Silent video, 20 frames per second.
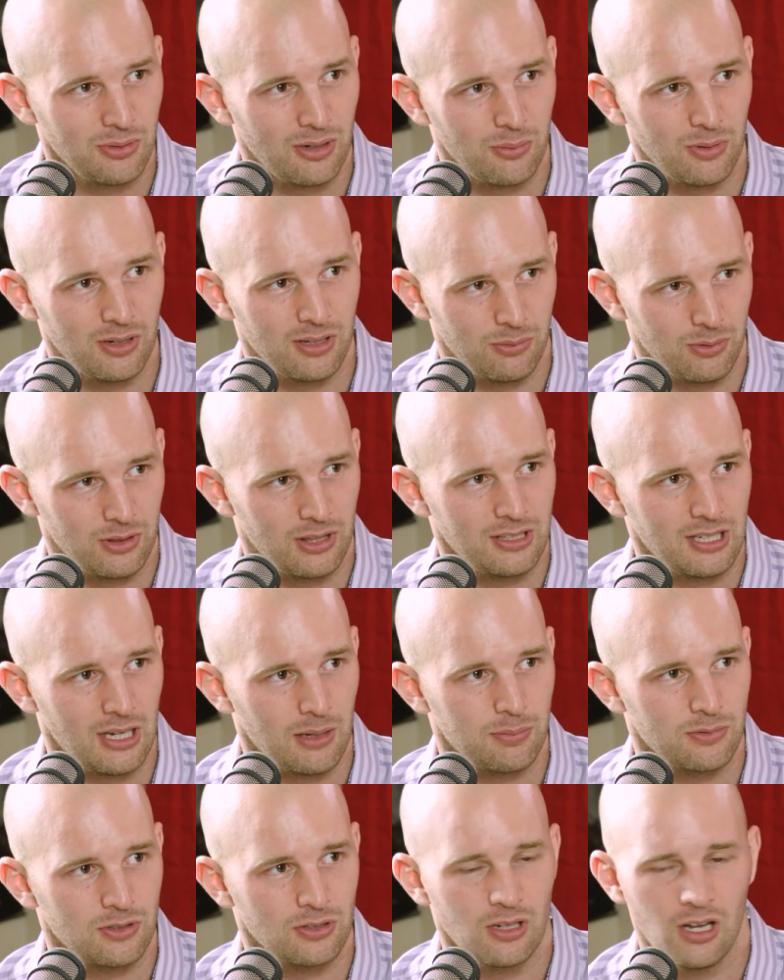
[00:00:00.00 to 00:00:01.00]
about with the
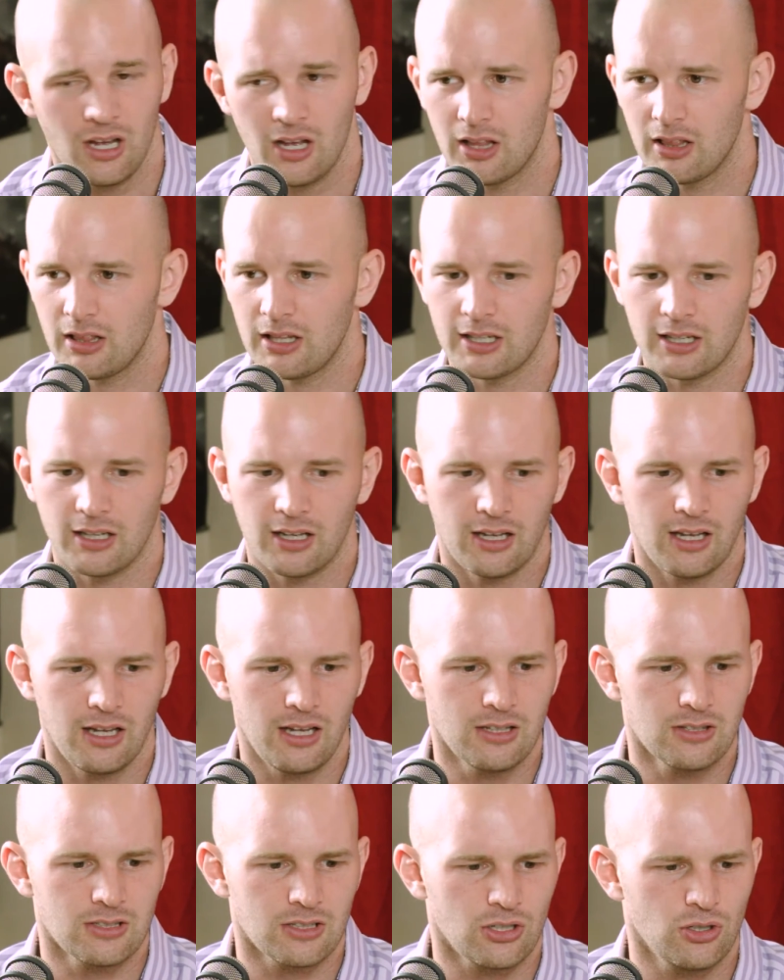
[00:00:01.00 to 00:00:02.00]
tap shoe, like
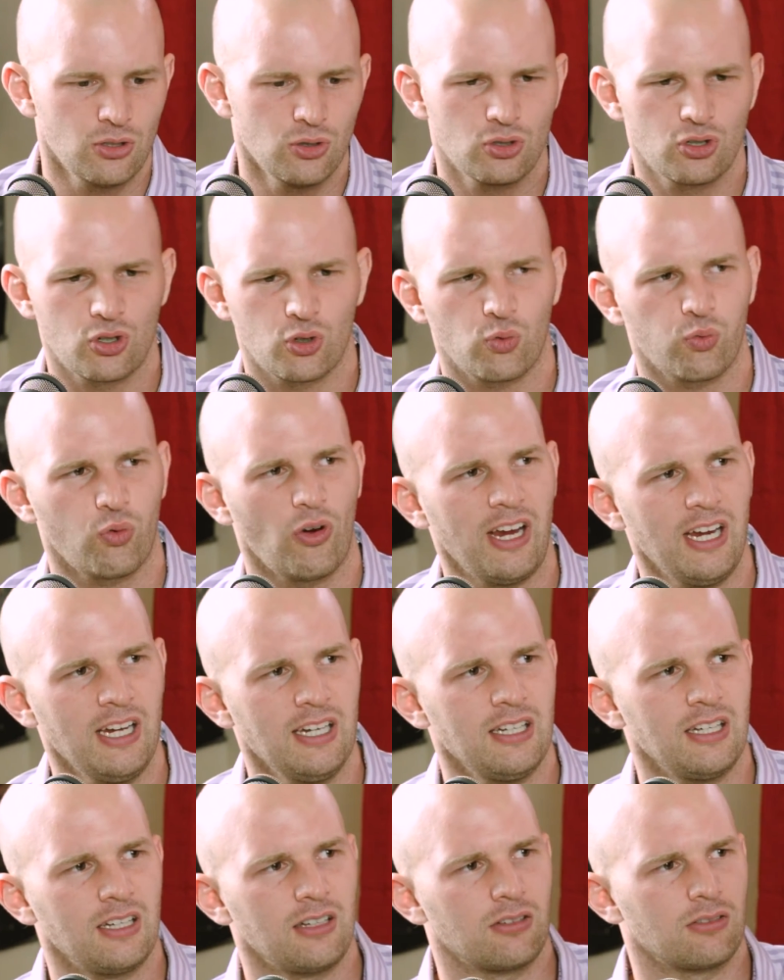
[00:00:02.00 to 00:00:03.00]
it's a huge
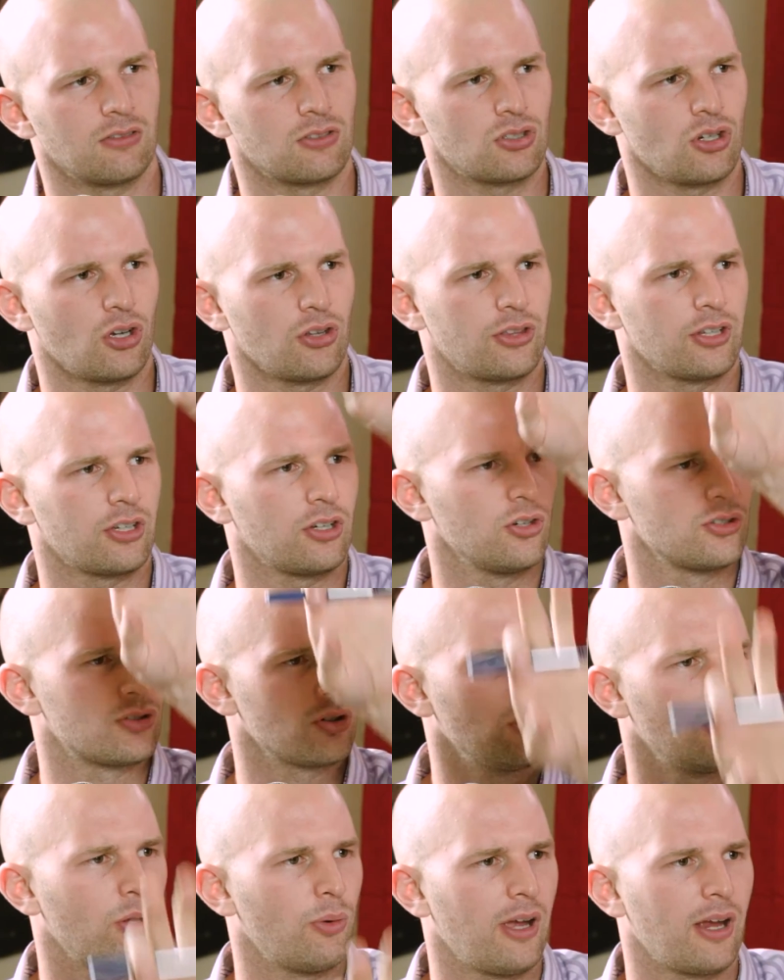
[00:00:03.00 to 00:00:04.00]
craning shot that goes
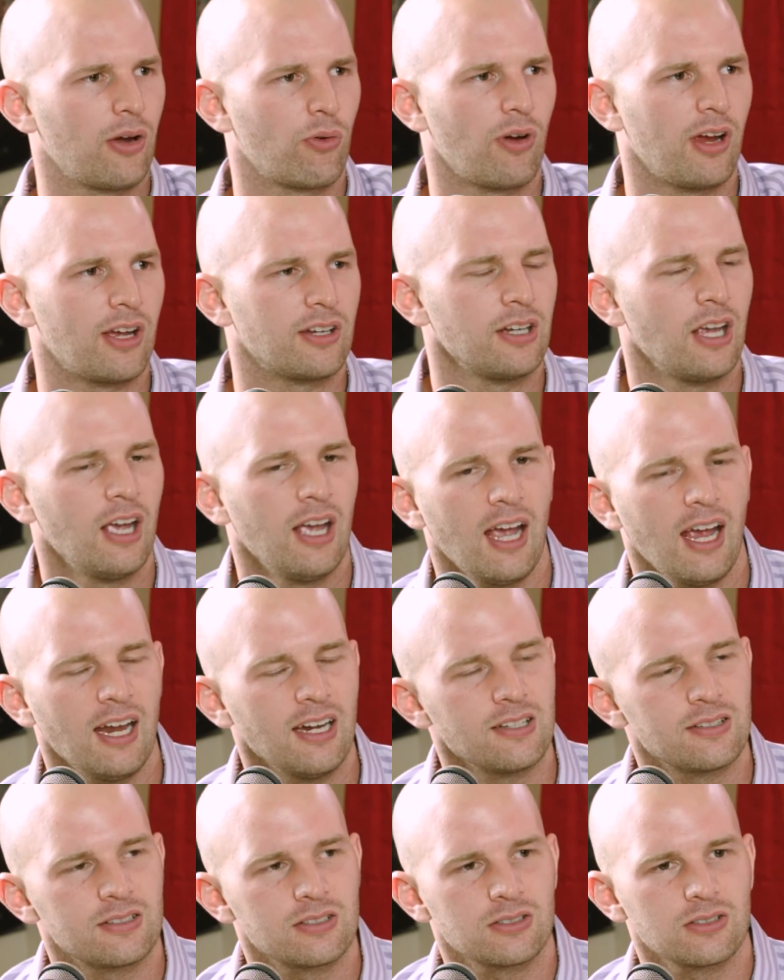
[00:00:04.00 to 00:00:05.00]
all the way around, and
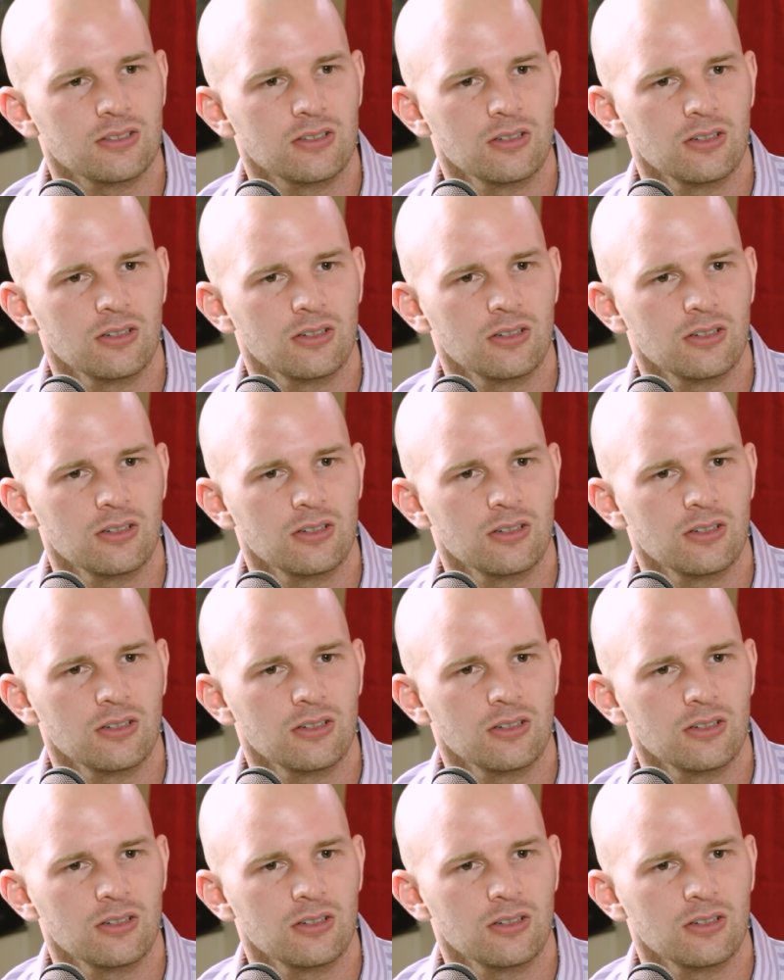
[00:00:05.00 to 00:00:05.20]
it's